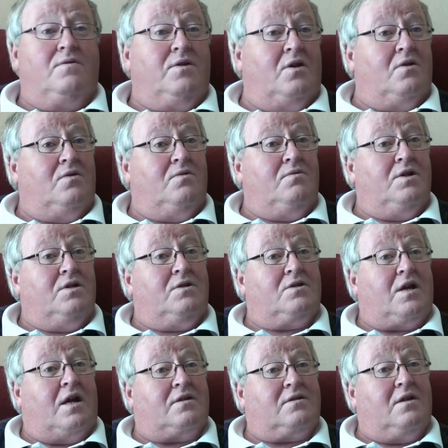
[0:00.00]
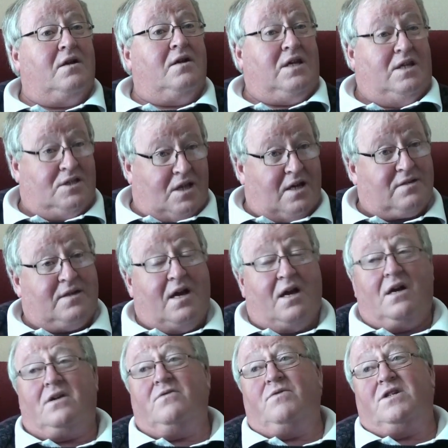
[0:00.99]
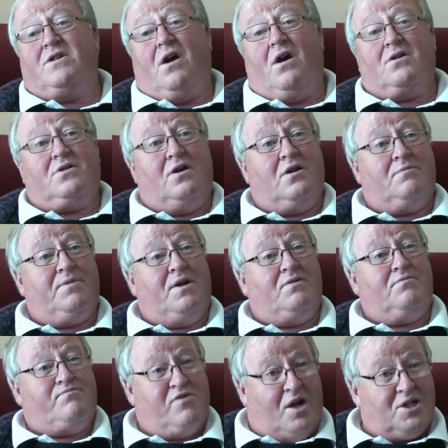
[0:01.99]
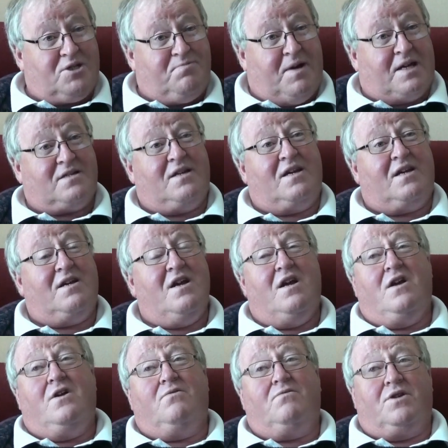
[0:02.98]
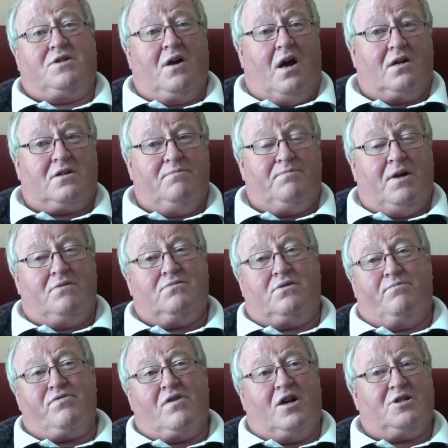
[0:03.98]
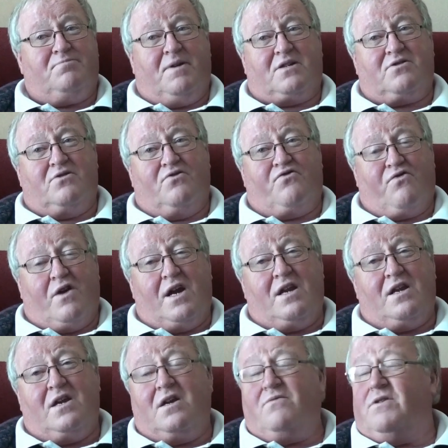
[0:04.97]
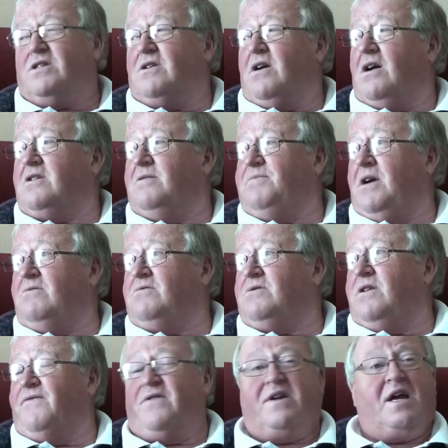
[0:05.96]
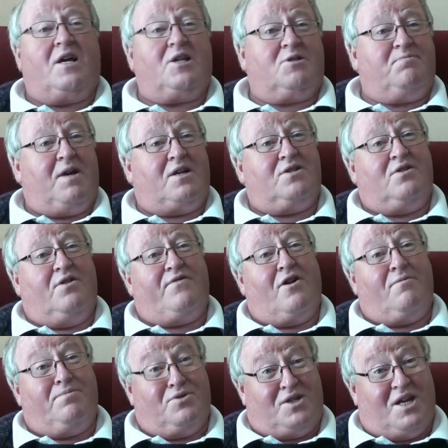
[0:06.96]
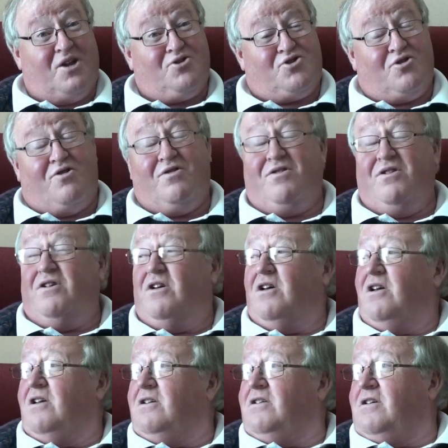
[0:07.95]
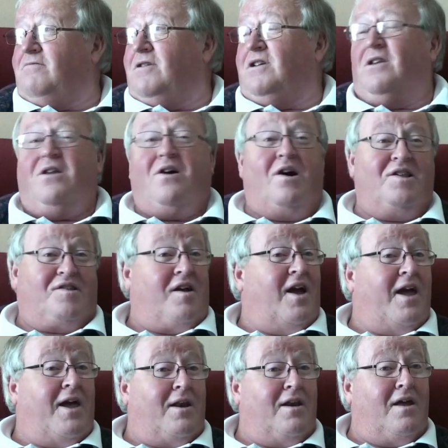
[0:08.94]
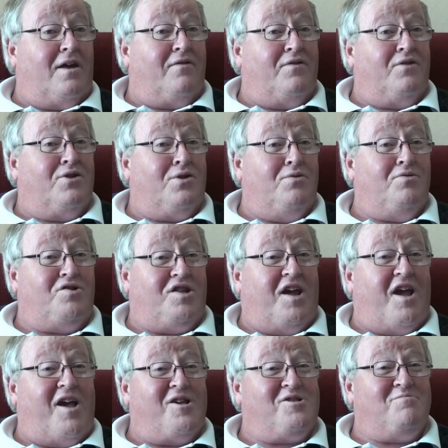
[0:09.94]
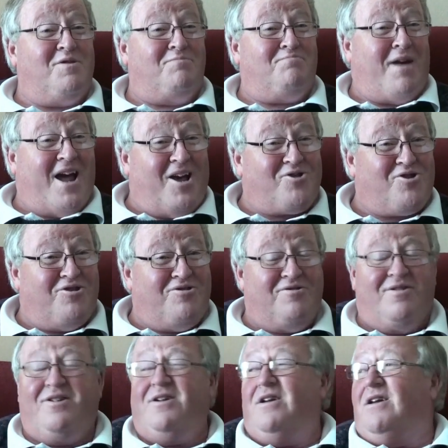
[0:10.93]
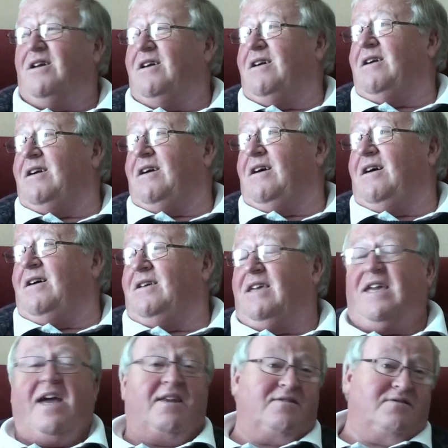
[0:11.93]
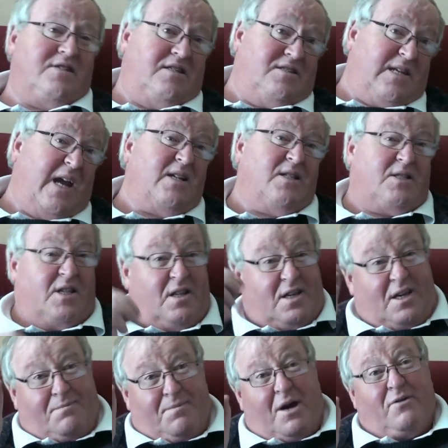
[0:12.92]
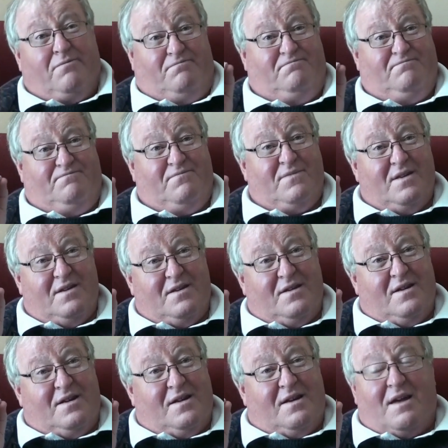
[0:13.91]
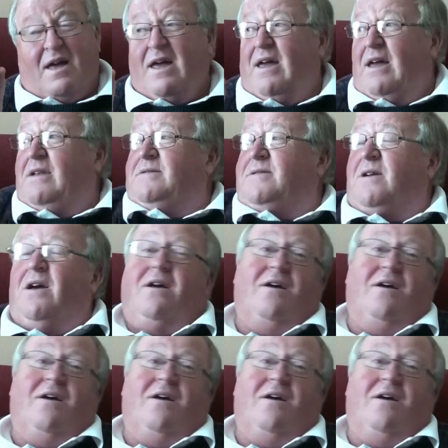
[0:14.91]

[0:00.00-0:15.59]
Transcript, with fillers: you know, he sat down and we talked all about prospecting. We talked about the prospector training. We talked about different aspects of our potential. He realized I had a lot of enthusiasm and passion. He had an intensity about him. And